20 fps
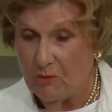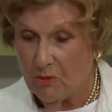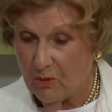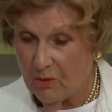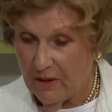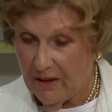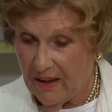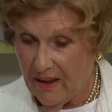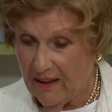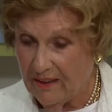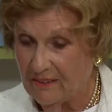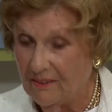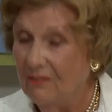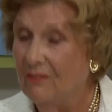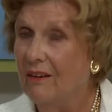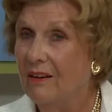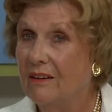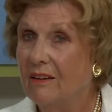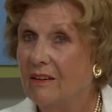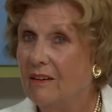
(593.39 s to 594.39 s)
Marie Hegler
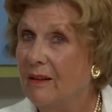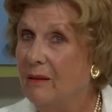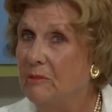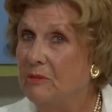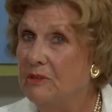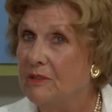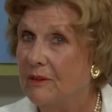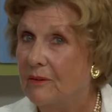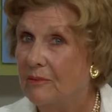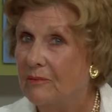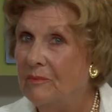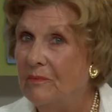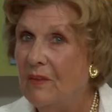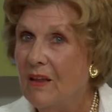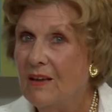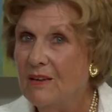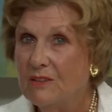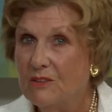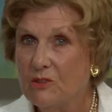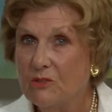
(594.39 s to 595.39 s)
and Clemson.
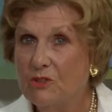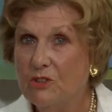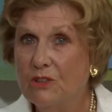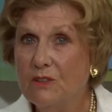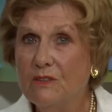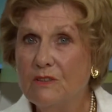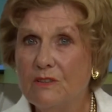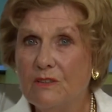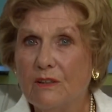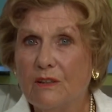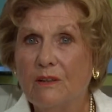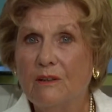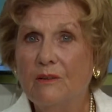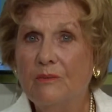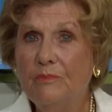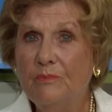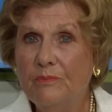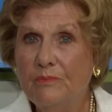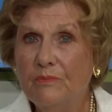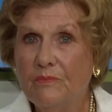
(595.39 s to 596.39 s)
So just
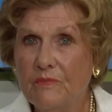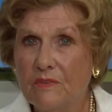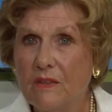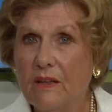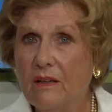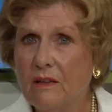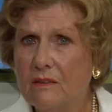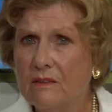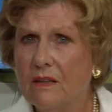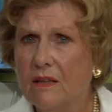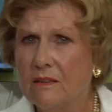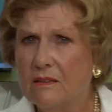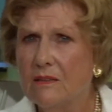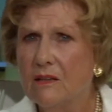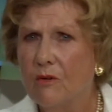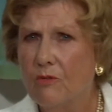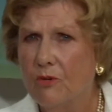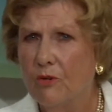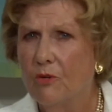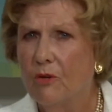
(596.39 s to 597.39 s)
send us that
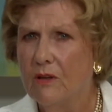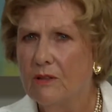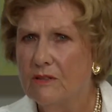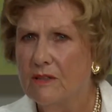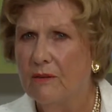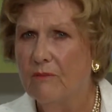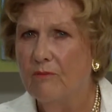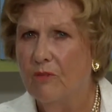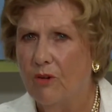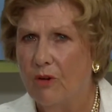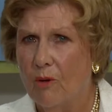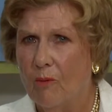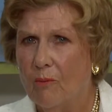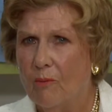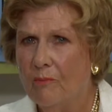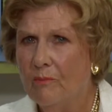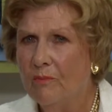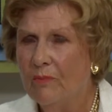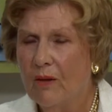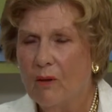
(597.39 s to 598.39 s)
self-addressed envelope.
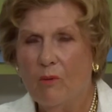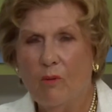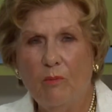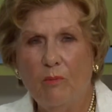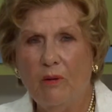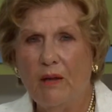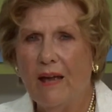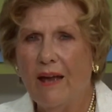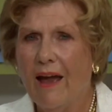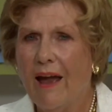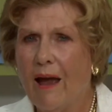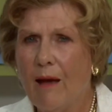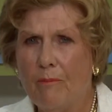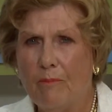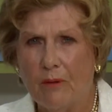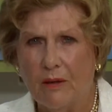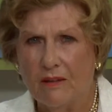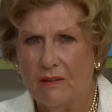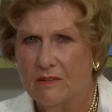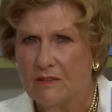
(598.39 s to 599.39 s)
We'll be
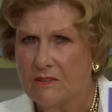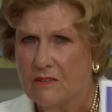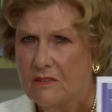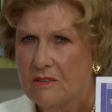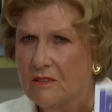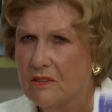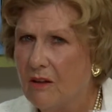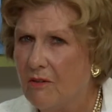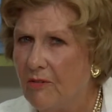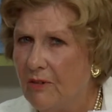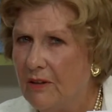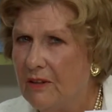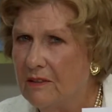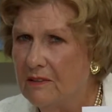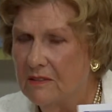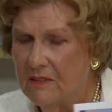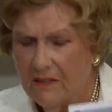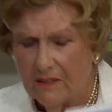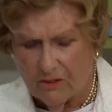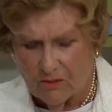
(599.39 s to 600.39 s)
happy to stuff it and
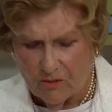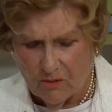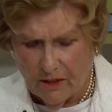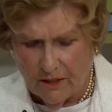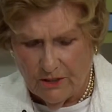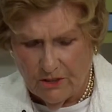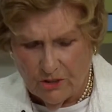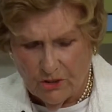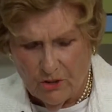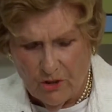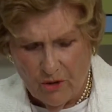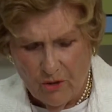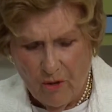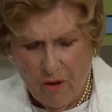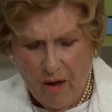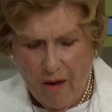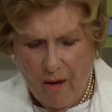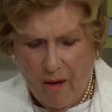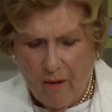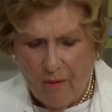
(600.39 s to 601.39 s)
send it right to you.
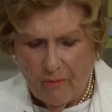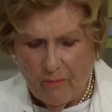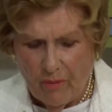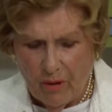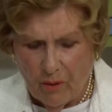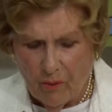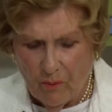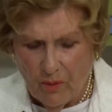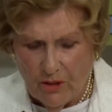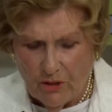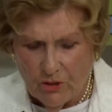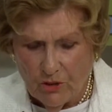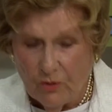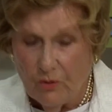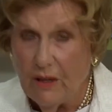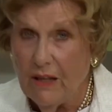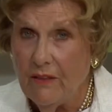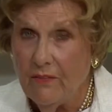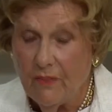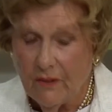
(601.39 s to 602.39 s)
But we do
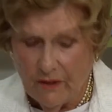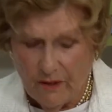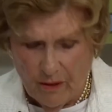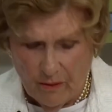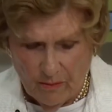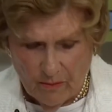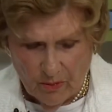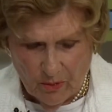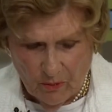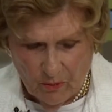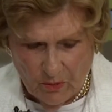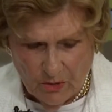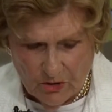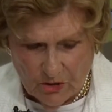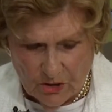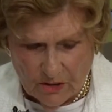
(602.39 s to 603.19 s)
need the number, which